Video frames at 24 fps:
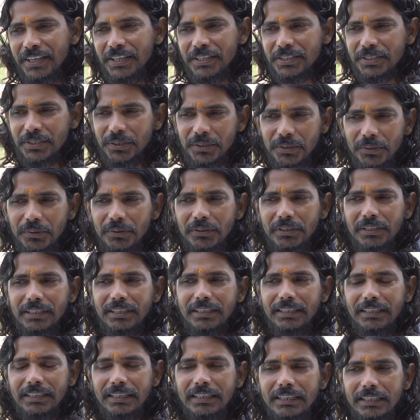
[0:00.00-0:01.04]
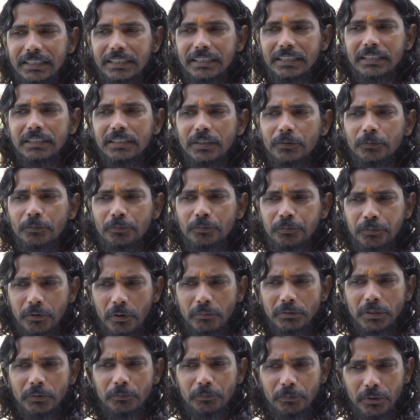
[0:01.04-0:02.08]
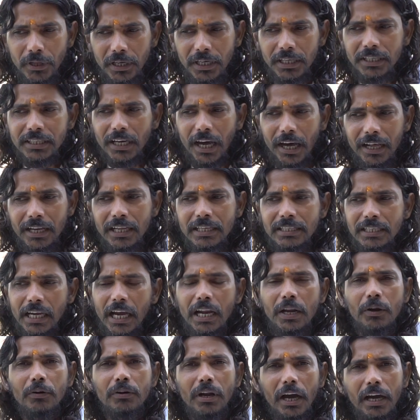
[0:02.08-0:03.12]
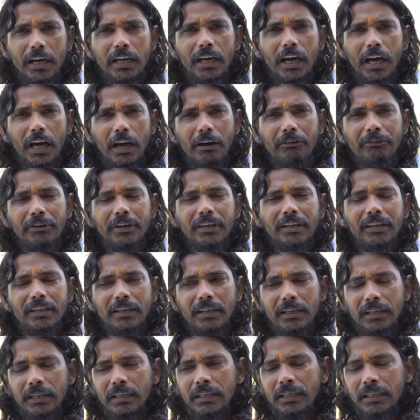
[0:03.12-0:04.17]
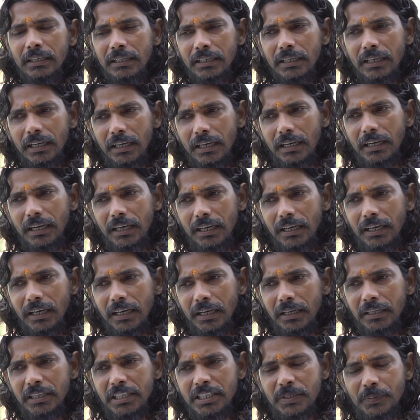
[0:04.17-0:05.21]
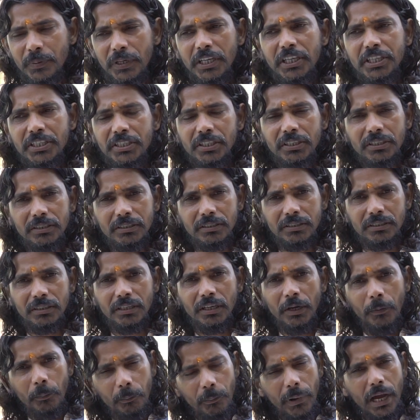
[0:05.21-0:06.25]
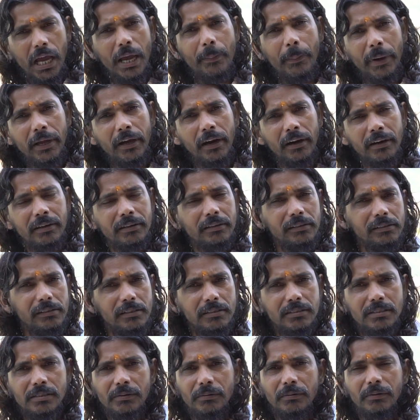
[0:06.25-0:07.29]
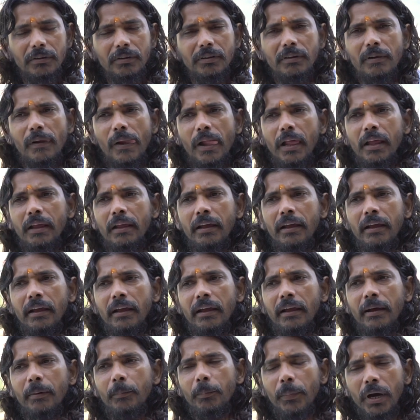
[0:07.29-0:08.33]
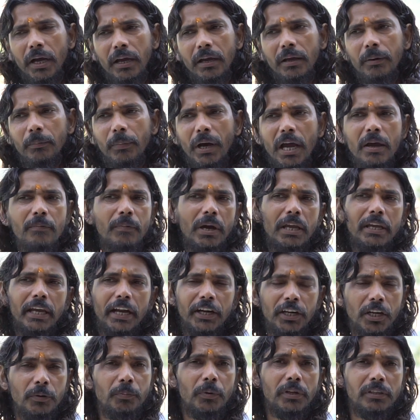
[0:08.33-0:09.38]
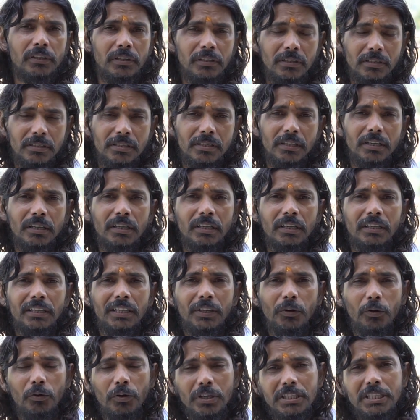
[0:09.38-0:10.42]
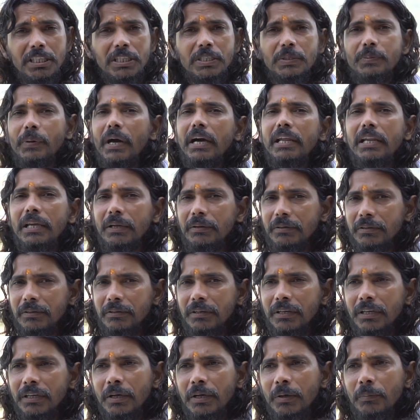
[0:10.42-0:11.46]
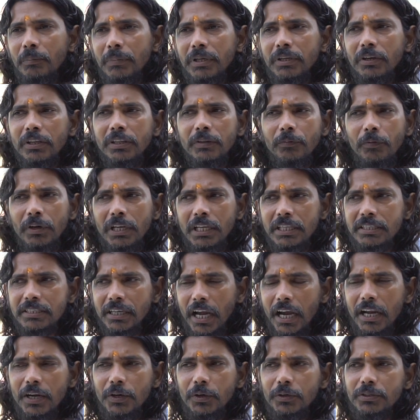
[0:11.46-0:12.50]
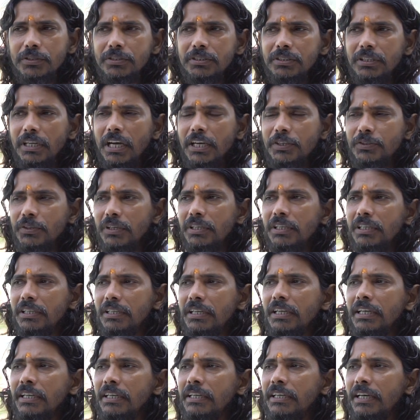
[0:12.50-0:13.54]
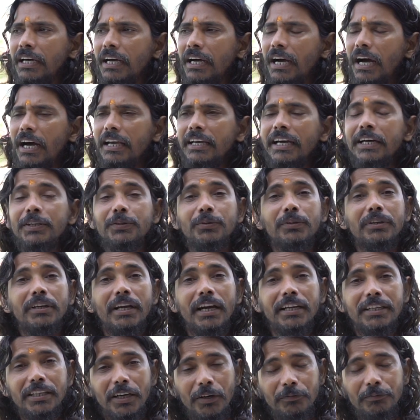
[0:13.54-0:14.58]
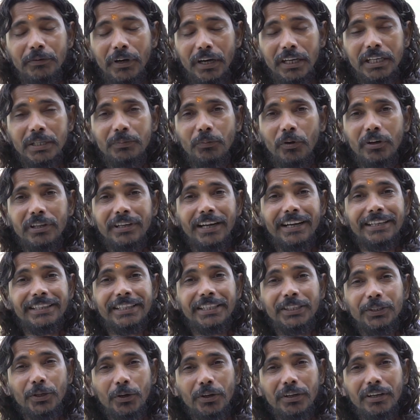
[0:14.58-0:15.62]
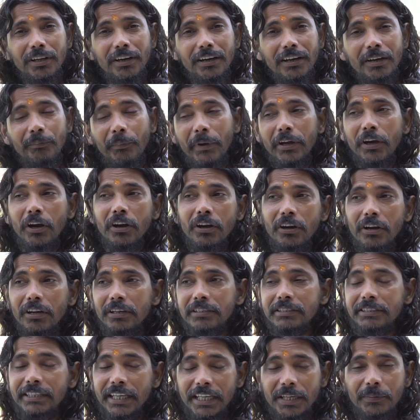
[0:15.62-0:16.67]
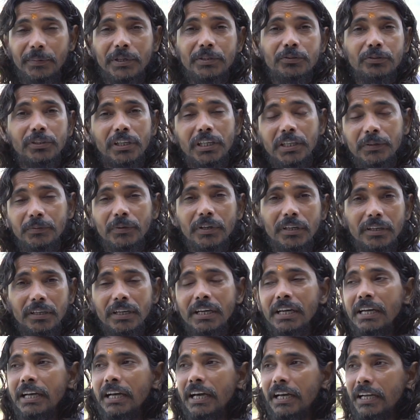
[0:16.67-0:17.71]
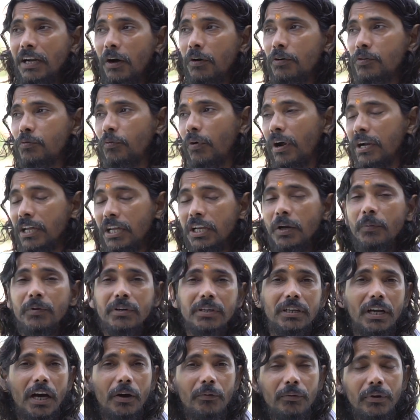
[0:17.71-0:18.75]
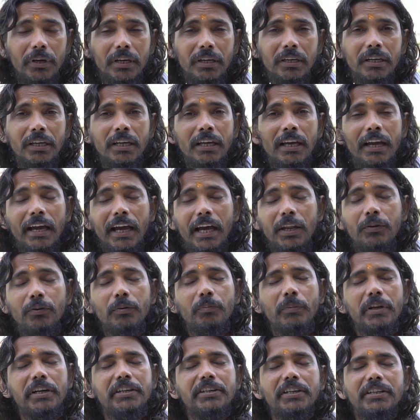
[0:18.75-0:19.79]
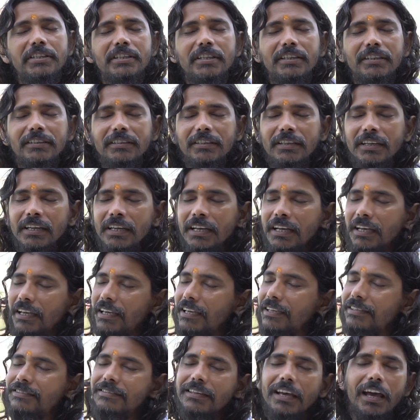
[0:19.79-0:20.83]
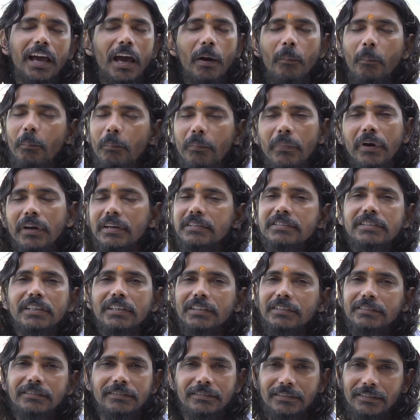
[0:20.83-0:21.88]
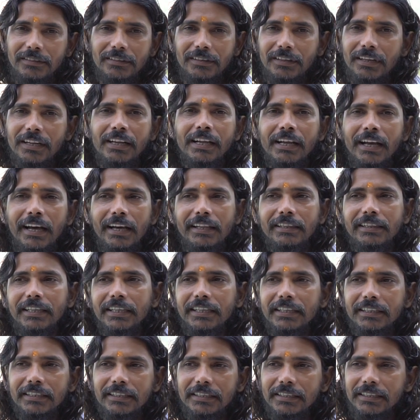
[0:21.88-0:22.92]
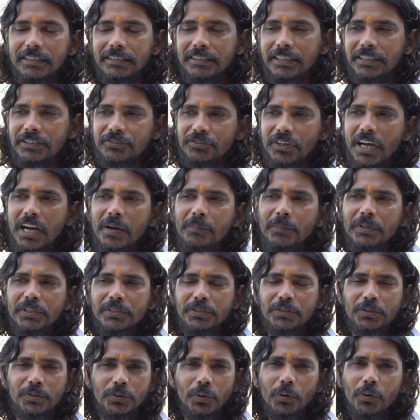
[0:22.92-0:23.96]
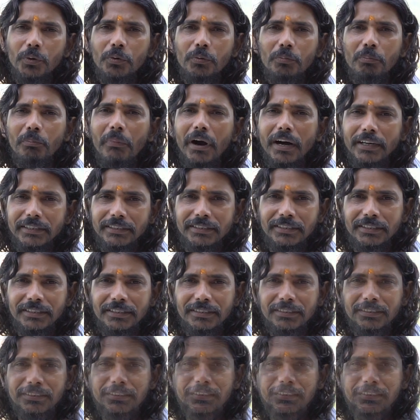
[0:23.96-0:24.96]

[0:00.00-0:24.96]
So from the very early childhood, I have a inspiration by my uncles, by my elder brothers. They always inspiring me. In the very childhood, actually, I had to get up early morning at 3 o'clock. My uncle take me to the river around 1 kilometer away, and we meditating. It's amazing, and they trained me so much.